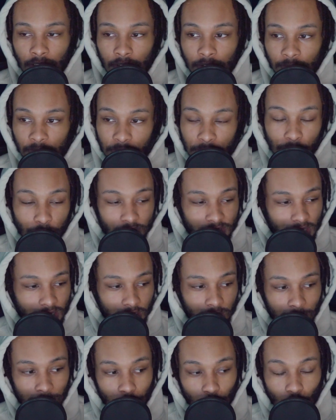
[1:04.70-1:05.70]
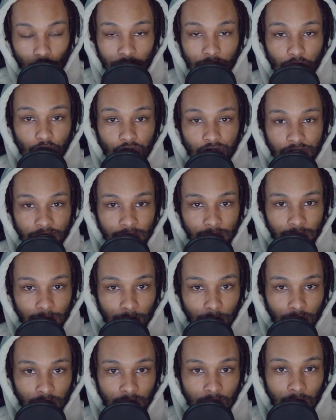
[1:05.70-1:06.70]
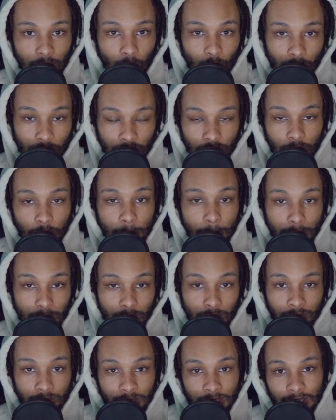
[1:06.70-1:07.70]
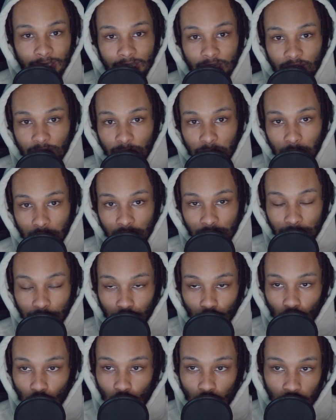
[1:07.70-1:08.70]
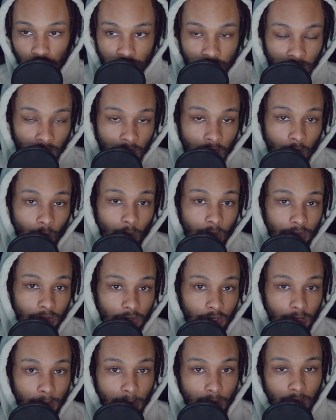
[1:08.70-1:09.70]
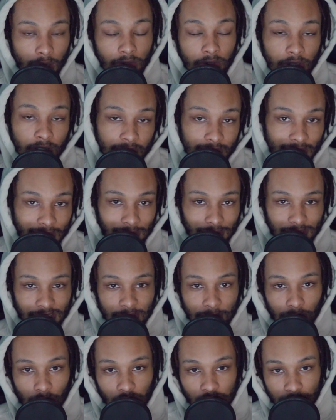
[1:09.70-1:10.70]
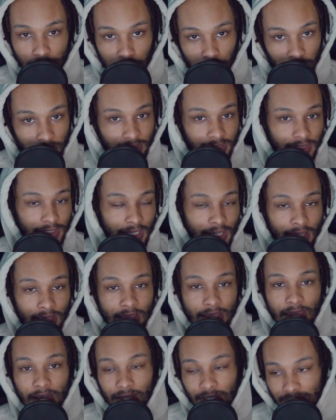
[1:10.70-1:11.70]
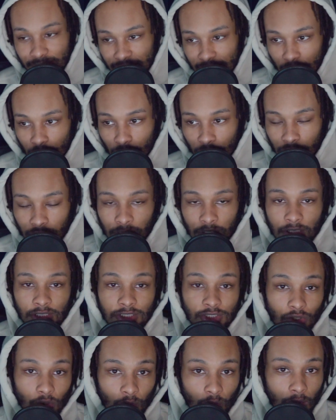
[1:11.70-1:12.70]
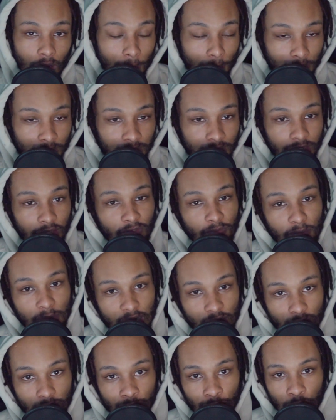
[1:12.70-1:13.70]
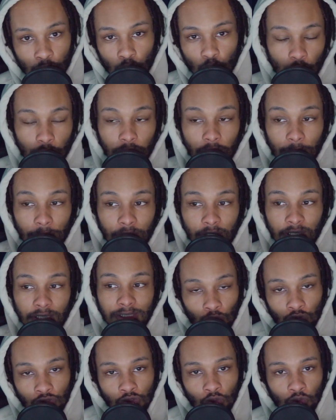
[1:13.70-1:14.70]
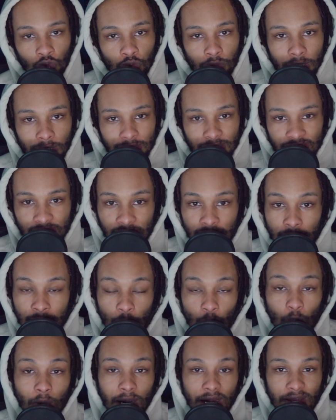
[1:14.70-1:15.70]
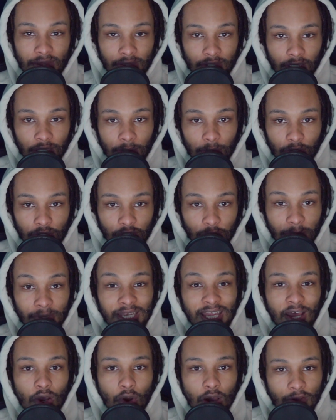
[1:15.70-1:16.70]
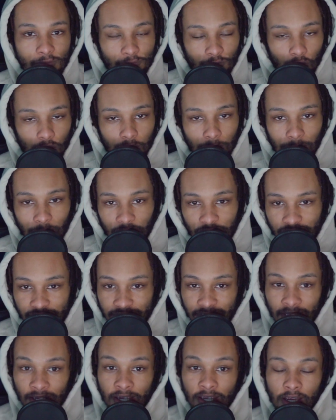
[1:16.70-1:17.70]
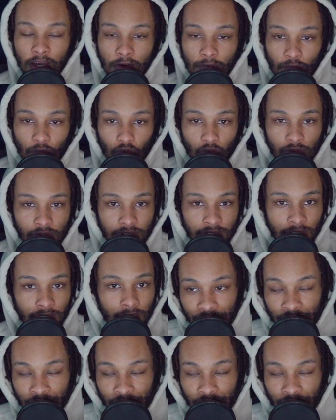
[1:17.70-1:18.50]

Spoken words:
people talking about whether you should get them or not, whether they're better than the AirPod Pros, whether they're better than the Galaxy Buds Plus, and etc. So I'm going to give my review, and I'm going to show you guys what I think about them and how I feel about these earphones.